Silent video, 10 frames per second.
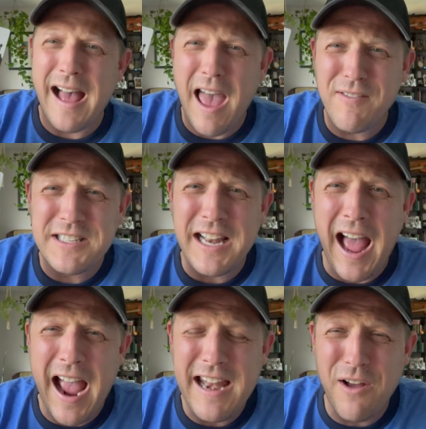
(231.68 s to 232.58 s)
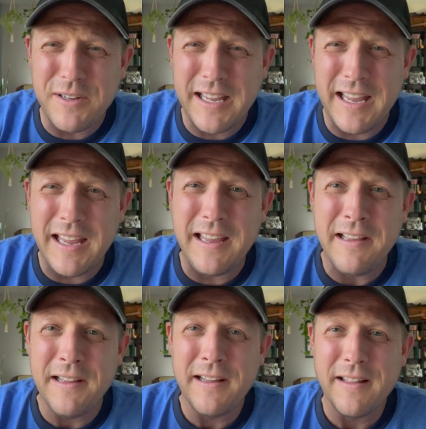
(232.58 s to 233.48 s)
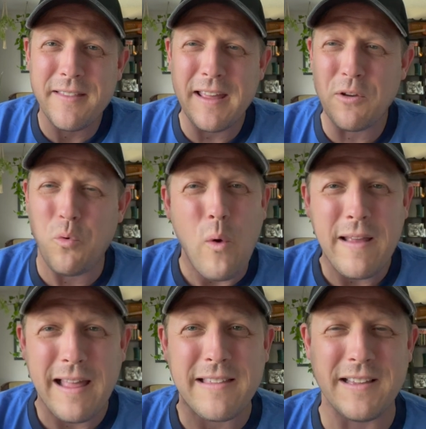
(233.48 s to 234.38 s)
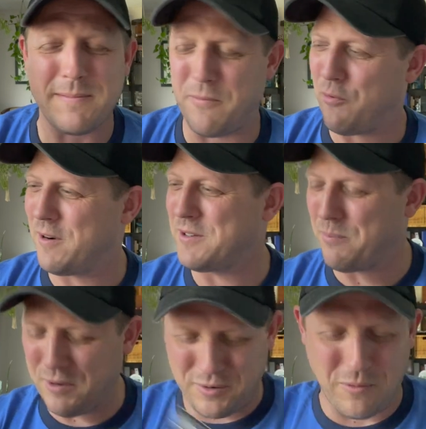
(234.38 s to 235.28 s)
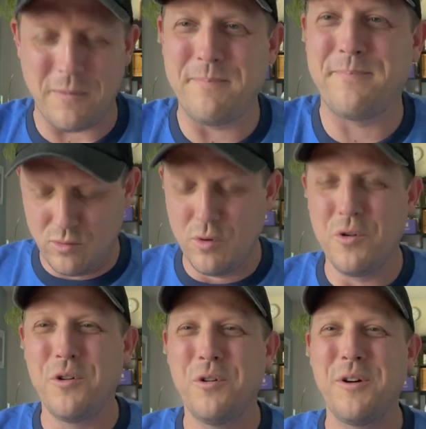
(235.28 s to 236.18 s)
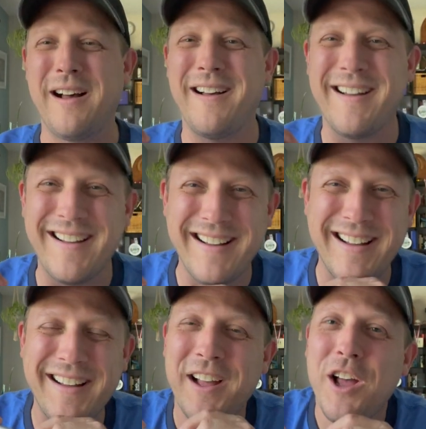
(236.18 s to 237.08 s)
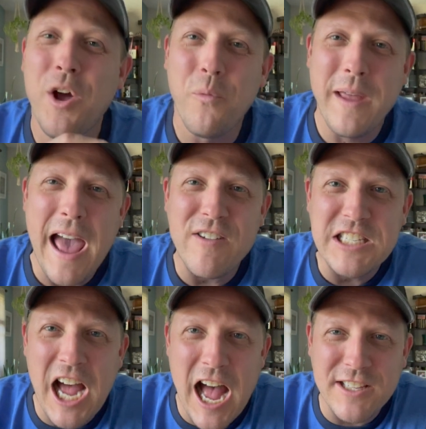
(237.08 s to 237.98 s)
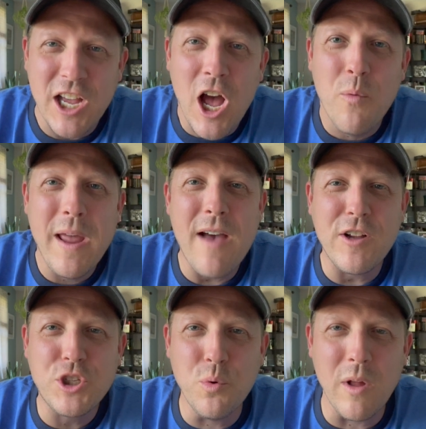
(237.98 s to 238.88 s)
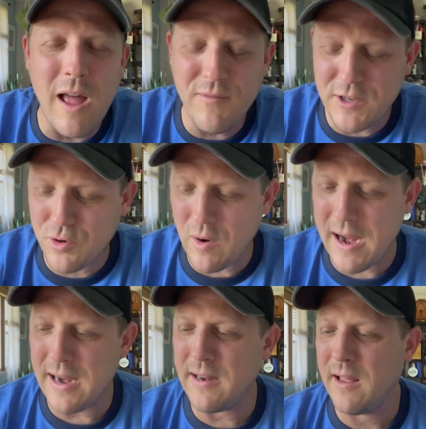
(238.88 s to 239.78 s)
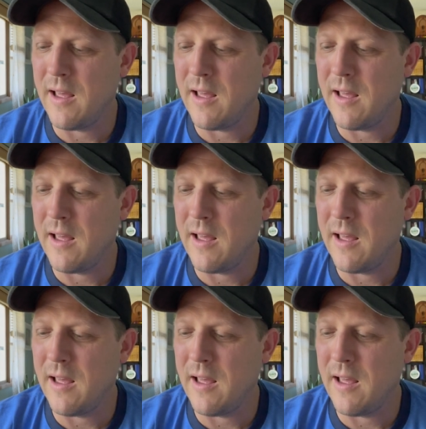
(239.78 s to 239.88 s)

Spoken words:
I haven't seen a hideout key thing quite like this before, so pretty cool. Ooh, we have a tot. We have a tool of the trade.